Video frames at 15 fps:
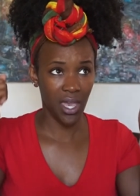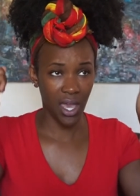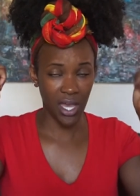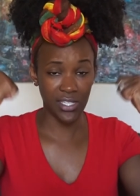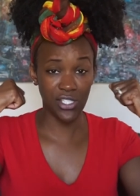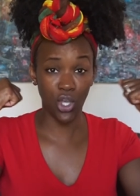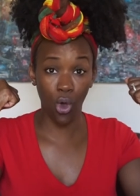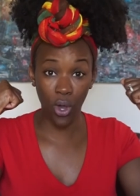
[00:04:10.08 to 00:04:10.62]

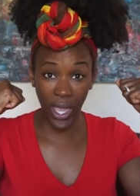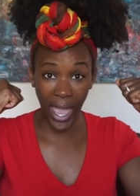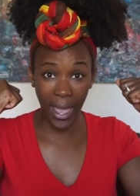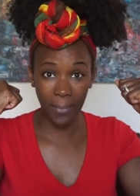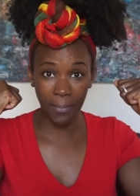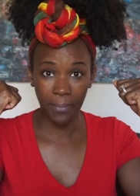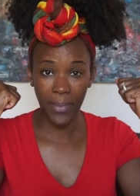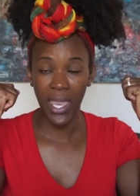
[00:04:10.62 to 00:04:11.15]
a skull
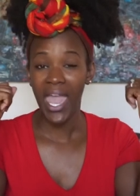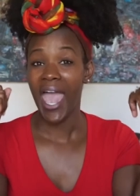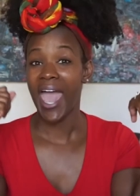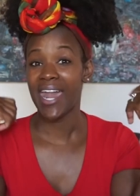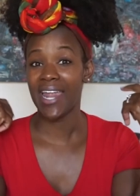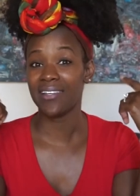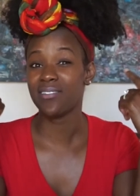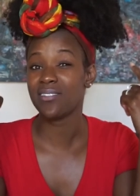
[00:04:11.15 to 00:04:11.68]
cap.
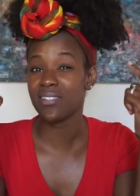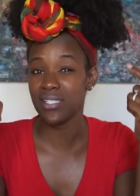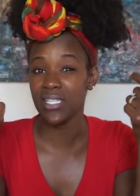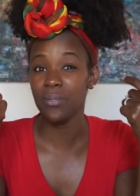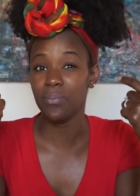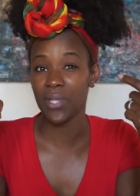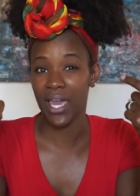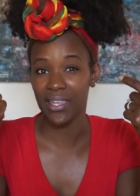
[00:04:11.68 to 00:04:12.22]
And I
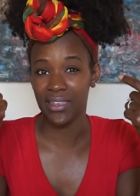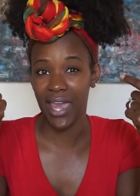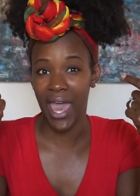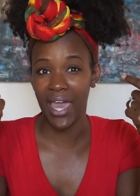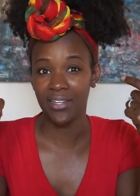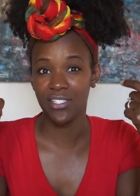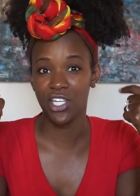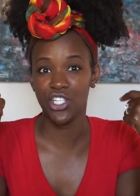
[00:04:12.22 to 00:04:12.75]
sleep like
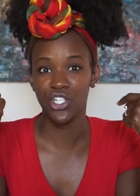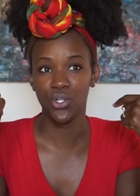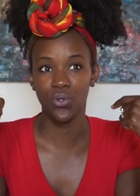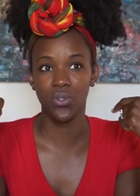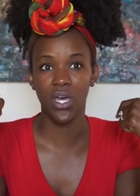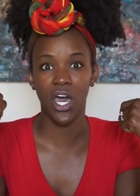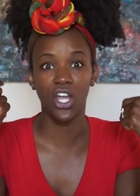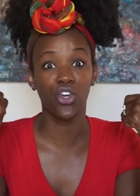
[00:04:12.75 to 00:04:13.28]
that to do
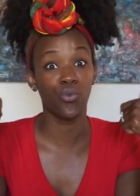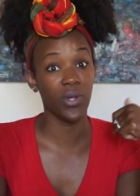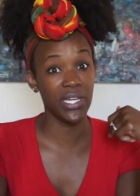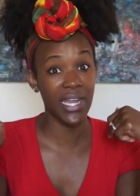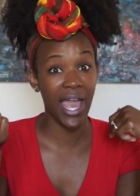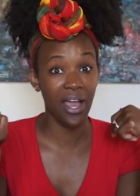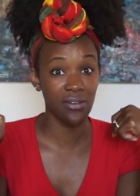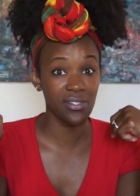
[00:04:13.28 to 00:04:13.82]
the
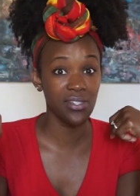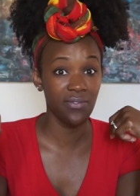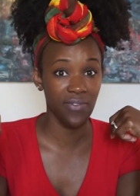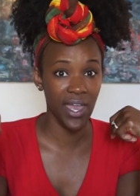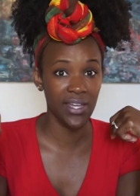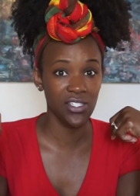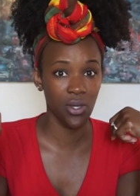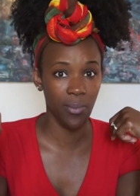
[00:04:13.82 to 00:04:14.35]
greenhouse
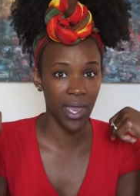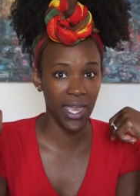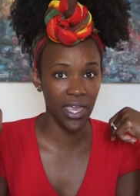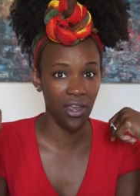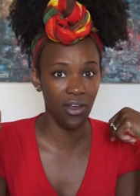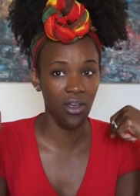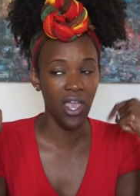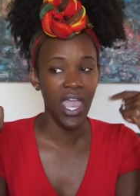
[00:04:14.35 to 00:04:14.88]
effect on my
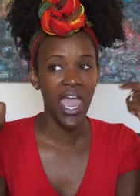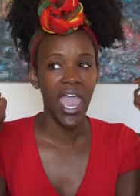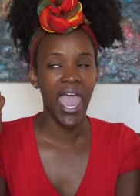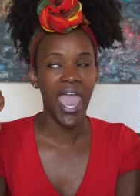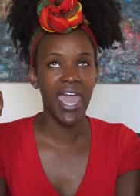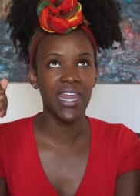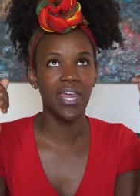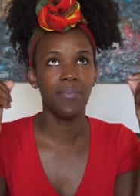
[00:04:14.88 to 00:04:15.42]
hair.
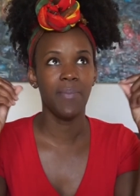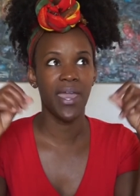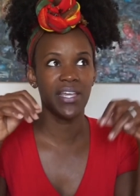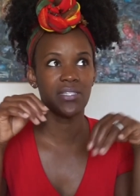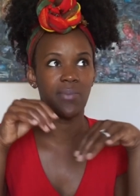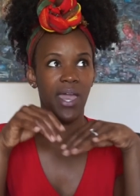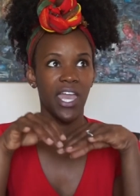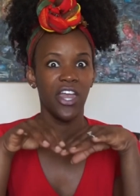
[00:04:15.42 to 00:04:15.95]
And it
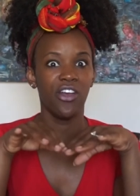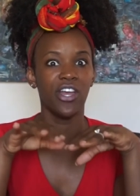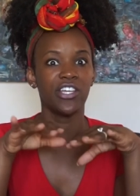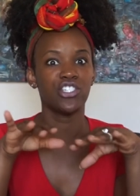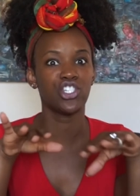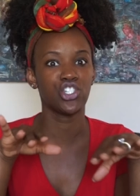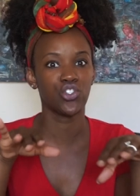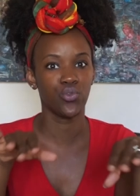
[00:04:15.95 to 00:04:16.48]
makes my hair
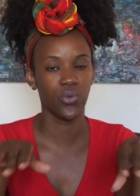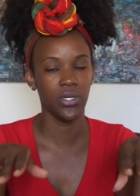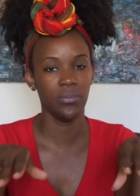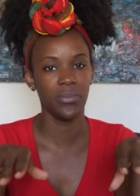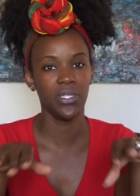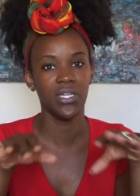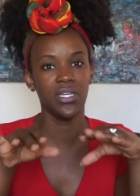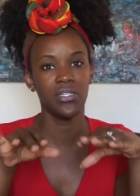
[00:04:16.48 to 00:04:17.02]

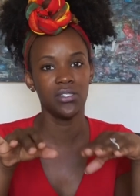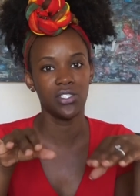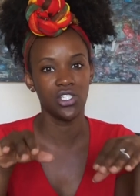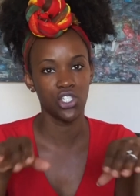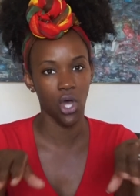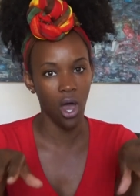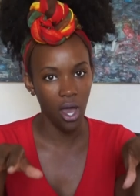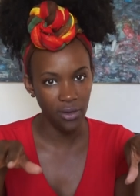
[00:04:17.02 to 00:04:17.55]
extremely
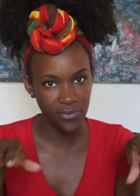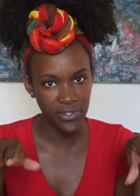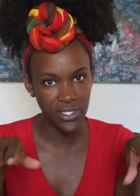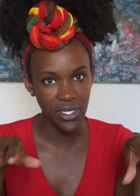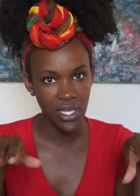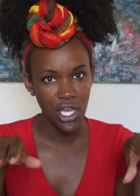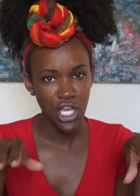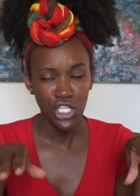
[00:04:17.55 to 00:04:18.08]

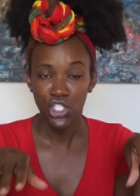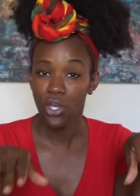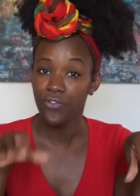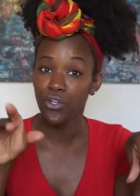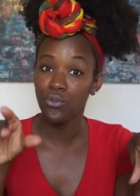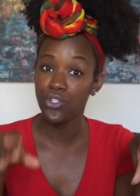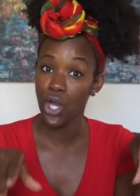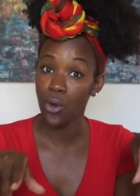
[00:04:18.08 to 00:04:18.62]
soft. So if
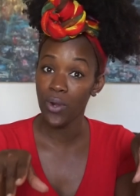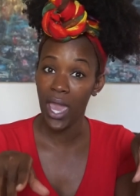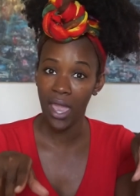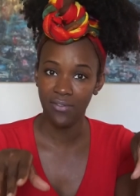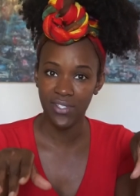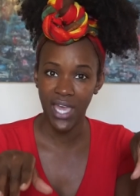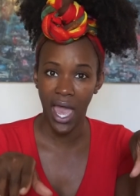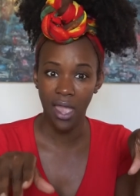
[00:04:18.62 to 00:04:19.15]
you don't
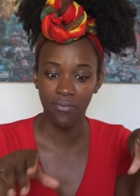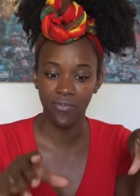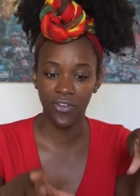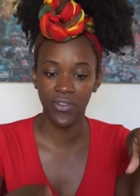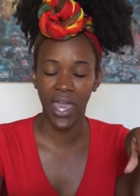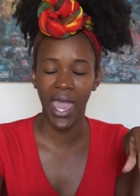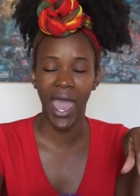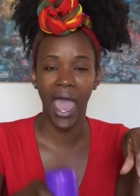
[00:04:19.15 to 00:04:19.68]
have time
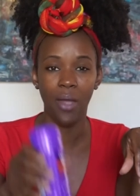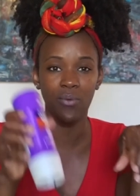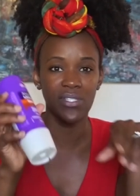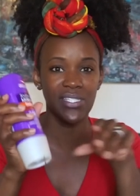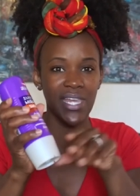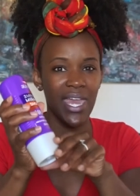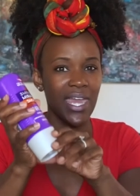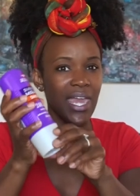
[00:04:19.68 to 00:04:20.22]
for that, I would
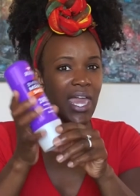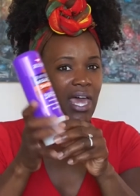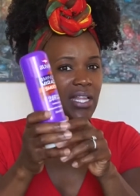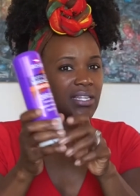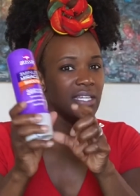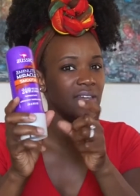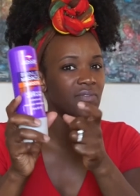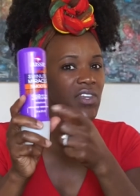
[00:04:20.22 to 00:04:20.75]
say
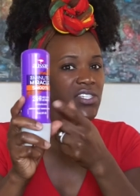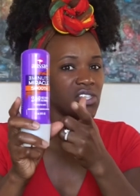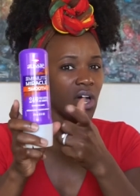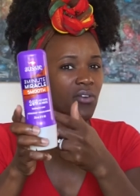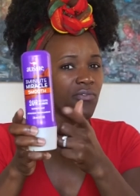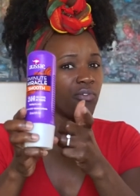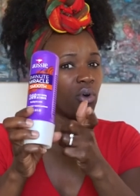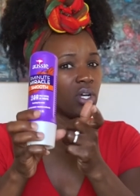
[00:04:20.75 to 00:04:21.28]
leave this
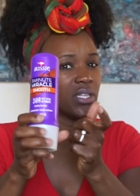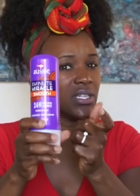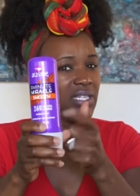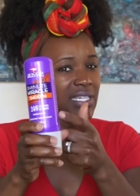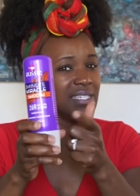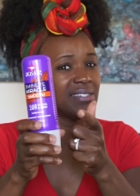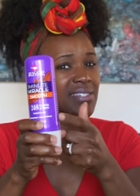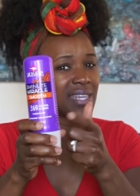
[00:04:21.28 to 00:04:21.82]
on for at
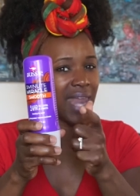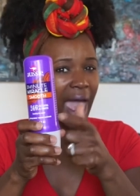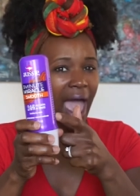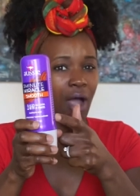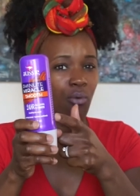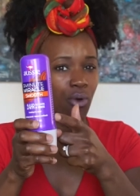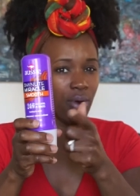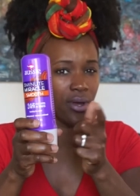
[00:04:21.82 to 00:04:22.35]
least an
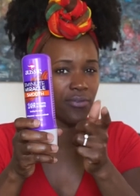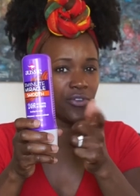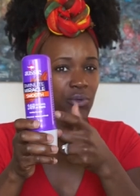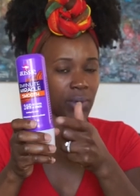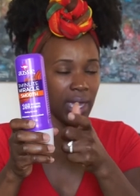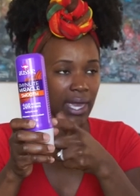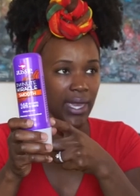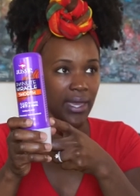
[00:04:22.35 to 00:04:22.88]
hour if you
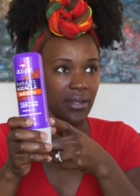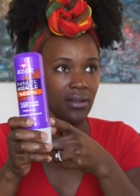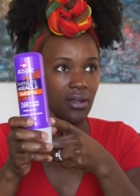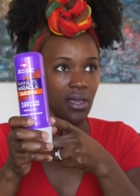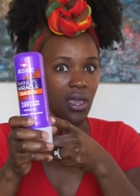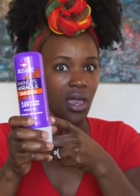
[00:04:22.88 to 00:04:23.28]
can